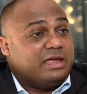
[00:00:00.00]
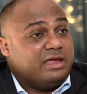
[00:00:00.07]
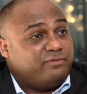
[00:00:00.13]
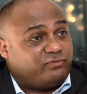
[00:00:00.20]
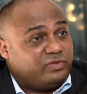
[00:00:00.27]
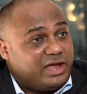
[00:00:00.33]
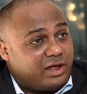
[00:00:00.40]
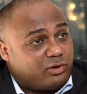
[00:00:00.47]

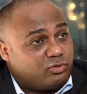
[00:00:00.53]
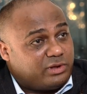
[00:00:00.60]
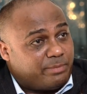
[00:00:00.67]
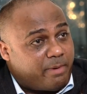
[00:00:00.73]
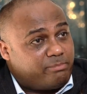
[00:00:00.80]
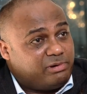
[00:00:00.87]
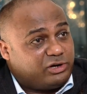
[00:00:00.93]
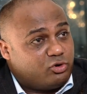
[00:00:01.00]
if they are on the
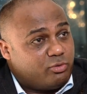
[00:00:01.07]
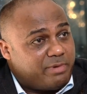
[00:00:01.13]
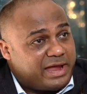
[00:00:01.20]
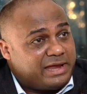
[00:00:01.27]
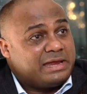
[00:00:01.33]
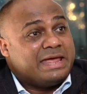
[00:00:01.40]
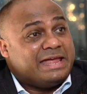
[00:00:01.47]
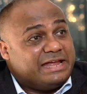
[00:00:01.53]
public
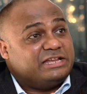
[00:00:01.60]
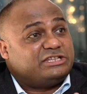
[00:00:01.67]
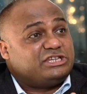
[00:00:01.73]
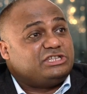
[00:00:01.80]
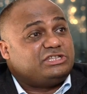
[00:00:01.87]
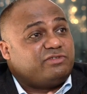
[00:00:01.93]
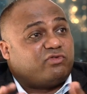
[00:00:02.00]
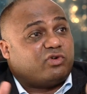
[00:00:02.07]
domain, it's
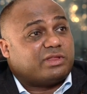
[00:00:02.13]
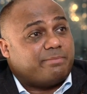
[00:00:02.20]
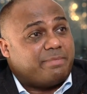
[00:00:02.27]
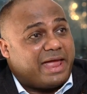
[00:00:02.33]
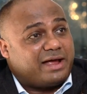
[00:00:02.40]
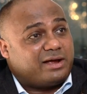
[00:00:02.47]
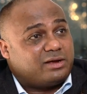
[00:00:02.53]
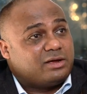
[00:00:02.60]
easy for the
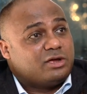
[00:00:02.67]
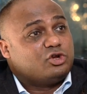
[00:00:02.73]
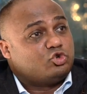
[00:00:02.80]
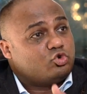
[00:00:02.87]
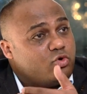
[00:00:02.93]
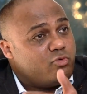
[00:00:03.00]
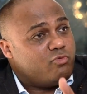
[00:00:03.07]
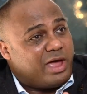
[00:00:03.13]
bank
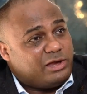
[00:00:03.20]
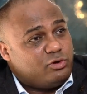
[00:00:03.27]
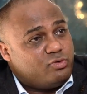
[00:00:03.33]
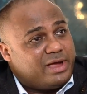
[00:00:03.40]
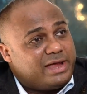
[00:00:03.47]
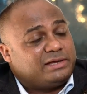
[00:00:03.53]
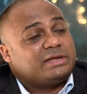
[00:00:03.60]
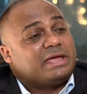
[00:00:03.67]
to
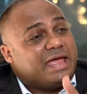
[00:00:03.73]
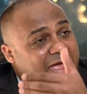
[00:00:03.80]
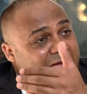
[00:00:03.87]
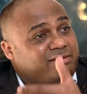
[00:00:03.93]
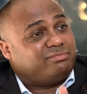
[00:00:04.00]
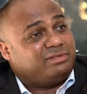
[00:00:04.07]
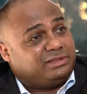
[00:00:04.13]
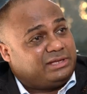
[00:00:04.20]
evaluate
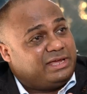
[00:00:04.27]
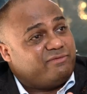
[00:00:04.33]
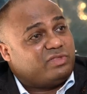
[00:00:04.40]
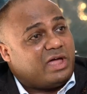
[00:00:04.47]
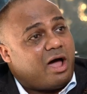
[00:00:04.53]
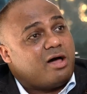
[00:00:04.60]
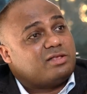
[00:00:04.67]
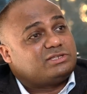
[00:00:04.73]
and give the
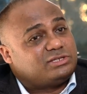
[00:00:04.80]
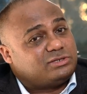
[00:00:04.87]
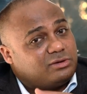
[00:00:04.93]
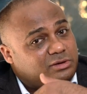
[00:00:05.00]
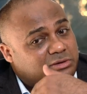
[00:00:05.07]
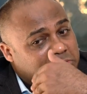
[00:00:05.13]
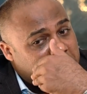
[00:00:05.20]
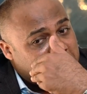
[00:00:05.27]

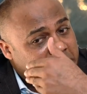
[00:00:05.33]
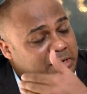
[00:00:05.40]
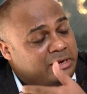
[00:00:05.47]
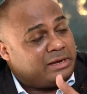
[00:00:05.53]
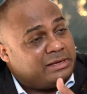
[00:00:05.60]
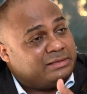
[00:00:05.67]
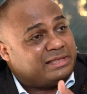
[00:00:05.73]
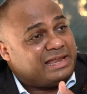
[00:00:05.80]
answer
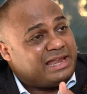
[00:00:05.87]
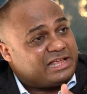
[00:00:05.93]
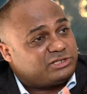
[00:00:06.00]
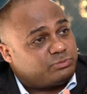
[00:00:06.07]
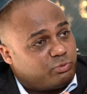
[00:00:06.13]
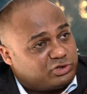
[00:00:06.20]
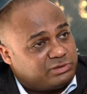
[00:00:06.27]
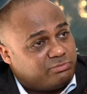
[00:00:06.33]
in the less
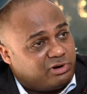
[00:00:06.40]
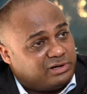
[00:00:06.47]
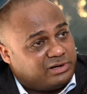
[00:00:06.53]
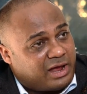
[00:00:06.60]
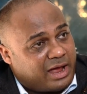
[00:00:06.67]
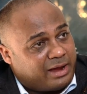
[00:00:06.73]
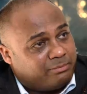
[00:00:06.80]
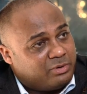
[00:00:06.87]
possible
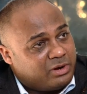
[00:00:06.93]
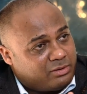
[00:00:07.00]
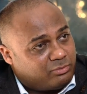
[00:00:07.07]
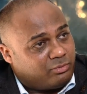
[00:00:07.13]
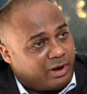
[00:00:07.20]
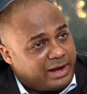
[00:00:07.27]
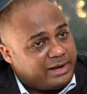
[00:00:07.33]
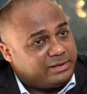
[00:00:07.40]
time,
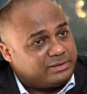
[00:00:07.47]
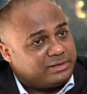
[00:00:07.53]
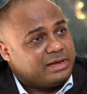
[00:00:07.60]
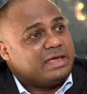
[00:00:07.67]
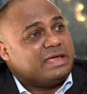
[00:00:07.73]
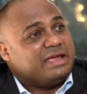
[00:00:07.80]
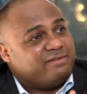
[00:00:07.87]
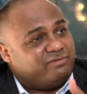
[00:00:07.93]
right?
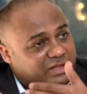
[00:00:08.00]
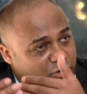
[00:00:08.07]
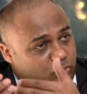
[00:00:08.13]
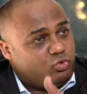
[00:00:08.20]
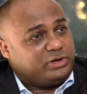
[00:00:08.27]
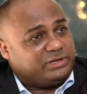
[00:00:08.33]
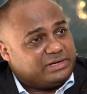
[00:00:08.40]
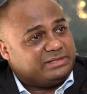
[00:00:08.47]
If they
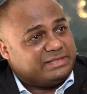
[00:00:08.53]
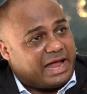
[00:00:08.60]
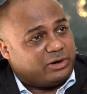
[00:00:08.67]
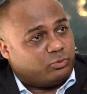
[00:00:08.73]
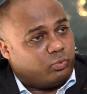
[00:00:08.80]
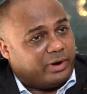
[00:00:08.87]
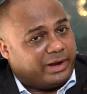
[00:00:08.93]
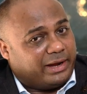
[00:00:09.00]
do it in
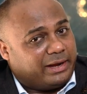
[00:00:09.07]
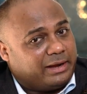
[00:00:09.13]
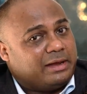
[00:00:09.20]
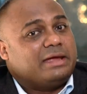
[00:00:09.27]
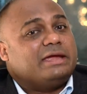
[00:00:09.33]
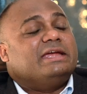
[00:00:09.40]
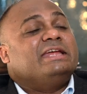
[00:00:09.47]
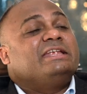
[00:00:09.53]
that way,
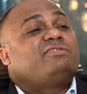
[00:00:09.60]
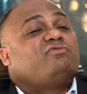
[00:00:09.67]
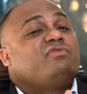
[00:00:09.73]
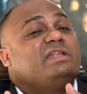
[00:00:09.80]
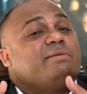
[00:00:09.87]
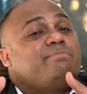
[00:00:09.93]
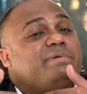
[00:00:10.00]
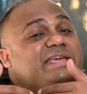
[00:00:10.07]
it
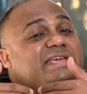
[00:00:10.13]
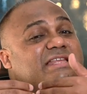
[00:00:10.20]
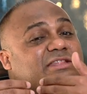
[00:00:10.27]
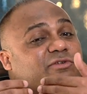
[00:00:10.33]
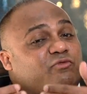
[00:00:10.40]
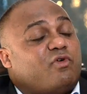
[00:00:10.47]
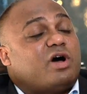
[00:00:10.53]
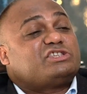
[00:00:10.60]
will be the
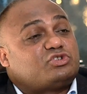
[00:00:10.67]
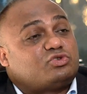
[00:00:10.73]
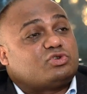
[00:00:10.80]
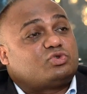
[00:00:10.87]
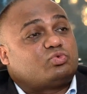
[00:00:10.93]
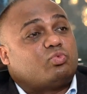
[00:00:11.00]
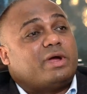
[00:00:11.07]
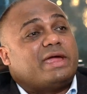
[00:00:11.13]

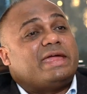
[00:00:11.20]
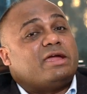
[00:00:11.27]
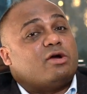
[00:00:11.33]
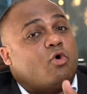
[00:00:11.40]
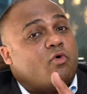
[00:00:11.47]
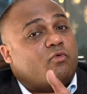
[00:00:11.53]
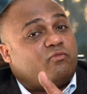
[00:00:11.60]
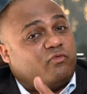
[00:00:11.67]
fastest way
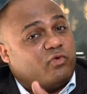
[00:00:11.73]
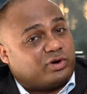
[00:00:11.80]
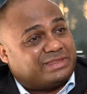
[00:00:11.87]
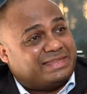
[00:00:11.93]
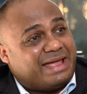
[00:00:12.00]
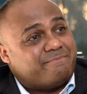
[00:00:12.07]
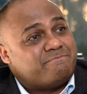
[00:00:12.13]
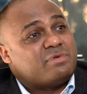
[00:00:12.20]
for
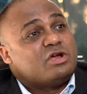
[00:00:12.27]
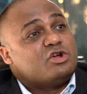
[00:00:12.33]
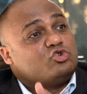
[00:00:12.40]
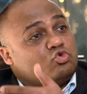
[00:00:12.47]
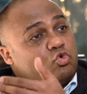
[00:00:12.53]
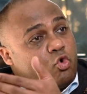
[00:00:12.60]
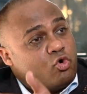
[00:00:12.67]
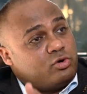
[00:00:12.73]
them
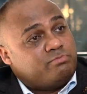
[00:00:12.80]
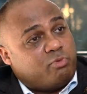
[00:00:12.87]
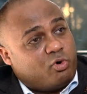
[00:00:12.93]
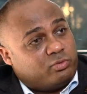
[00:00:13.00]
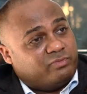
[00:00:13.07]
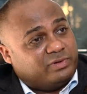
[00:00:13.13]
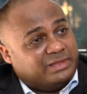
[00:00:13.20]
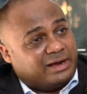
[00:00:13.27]
to
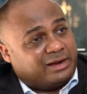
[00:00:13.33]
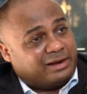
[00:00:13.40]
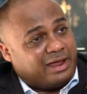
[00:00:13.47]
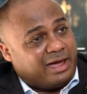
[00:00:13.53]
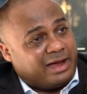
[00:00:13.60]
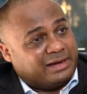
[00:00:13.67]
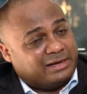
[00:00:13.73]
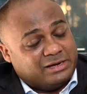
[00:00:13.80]
onboard with the
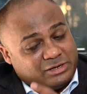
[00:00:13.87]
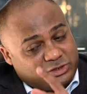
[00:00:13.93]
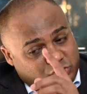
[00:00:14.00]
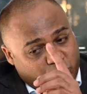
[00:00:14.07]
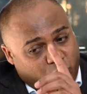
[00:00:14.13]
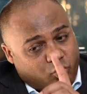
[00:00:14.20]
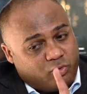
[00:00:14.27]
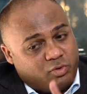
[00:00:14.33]
client.
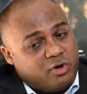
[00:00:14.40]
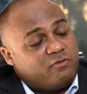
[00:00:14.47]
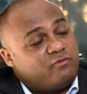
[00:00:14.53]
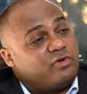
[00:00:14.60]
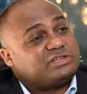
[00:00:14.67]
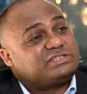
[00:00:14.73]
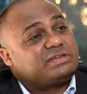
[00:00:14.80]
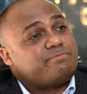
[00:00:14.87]
So
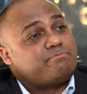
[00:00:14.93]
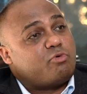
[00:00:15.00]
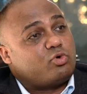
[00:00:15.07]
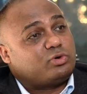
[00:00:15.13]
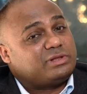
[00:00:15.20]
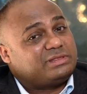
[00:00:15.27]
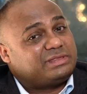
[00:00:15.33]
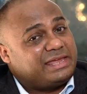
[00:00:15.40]
first
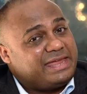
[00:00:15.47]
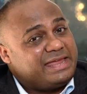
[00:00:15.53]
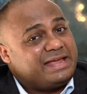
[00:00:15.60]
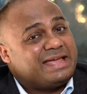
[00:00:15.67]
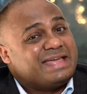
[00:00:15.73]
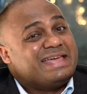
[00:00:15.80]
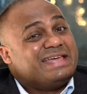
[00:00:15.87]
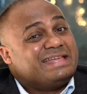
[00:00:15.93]
important thing,
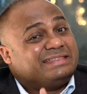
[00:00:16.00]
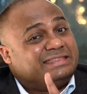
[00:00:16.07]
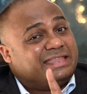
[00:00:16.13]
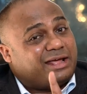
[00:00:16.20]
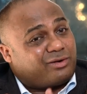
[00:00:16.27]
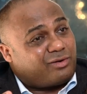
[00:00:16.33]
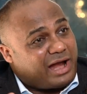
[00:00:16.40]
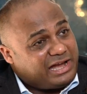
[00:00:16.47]

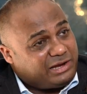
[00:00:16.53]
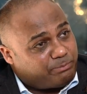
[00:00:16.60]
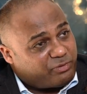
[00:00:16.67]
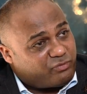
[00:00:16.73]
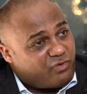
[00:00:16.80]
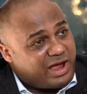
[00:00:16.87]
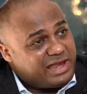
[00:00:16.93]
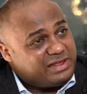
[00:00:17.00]
the right
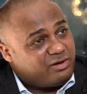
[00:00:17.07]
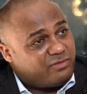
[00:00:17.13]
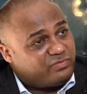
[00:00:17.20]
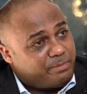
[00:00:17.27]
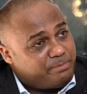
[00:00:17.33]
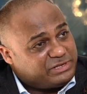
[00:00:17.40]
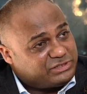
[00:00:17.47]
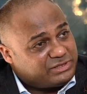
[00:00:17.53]
profiling of the
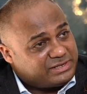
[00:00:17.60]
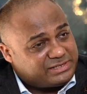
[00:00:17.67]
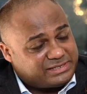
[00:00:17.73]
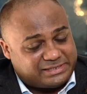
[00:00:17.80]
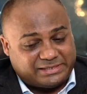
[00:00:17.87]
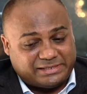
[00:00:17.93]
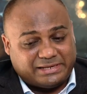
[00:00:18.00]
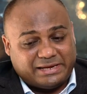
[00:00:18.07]

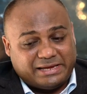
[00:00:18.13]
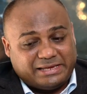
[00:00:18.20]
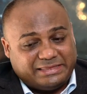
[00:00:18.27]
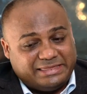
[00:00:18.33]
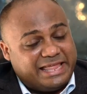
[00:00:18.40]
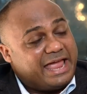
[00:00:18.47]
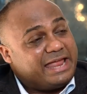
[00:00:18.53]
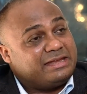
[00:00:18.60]
business,
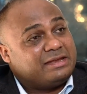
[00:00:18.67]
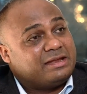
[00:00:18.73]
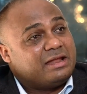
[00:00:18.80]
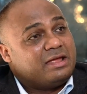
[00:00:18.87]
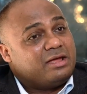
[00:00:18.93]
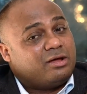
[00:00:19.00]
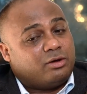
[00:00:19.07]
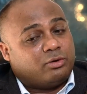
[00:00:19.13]
then
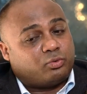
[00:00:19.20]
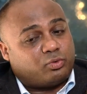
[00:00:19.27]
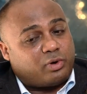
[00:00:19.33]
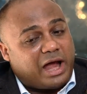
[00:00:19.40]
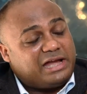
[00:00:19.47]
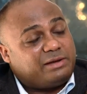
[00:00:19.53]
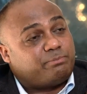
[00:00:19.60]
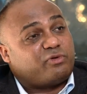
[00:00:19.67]

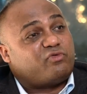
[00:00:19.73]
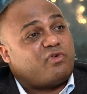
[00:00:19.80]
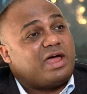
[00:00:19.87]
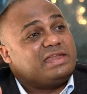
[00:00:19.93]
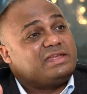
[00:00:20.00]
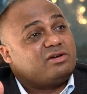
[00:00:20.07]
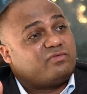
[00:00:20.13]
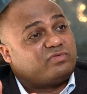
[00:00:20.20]
right
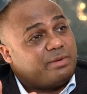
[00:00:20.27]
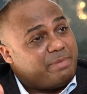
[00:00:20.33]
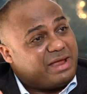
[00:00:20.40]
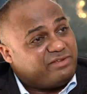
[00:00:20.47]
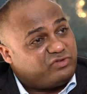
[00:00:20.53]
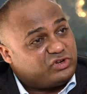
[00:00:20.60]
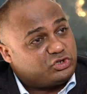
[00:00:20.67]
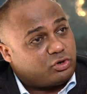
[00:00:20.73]
profiling of the
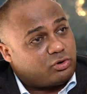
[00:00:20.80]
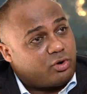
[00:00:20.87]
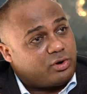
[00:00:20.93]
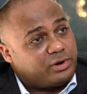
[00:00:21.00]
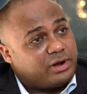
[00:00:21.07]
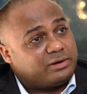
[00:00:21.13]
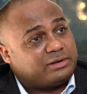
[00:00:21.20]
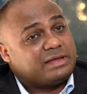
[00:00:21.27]
beneficial
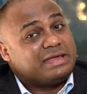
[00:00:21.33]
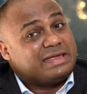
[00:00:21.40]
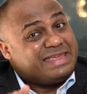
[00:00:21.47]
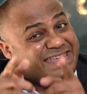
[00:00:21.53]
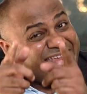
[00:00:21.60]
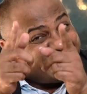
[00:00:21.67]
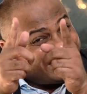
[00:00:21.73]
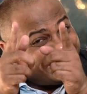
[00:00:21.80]
owner,
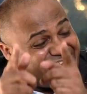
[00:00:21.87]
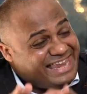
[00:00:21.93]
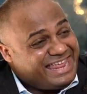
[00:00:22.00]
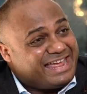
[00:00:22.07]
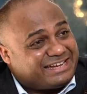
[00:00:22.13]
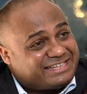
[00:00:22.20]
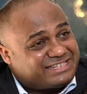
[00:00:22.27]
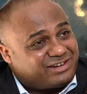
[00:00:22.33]

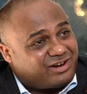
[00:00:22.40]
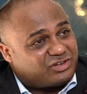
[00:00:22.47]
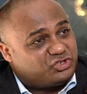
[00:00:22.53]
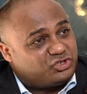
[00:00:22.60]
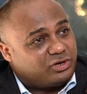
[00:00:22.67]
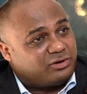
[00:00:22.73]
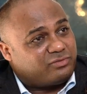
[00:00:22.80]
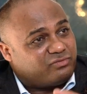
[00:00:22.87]
clear
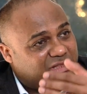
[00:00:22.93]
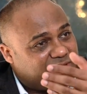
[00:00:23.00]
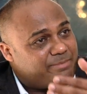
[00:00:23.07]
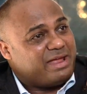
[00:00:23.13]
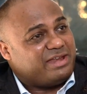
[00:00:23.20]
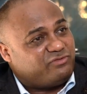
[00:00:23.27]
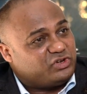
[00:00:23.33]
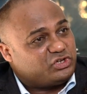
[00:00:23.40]
structure with the
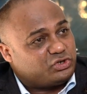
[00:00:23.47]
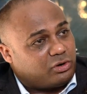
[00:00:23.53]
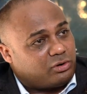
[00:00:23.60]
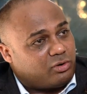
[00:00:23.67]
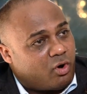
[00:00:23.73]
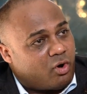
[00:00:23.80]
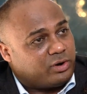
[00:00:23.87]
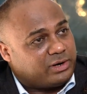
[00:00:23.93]
beneficial
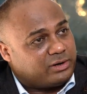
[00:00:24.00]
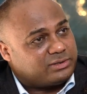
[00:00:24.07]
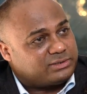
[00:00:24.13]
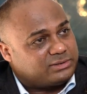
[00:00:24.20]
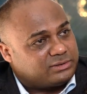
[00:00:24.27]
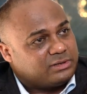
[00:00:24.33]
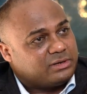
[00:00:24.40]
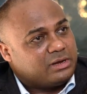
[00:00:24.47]
owners.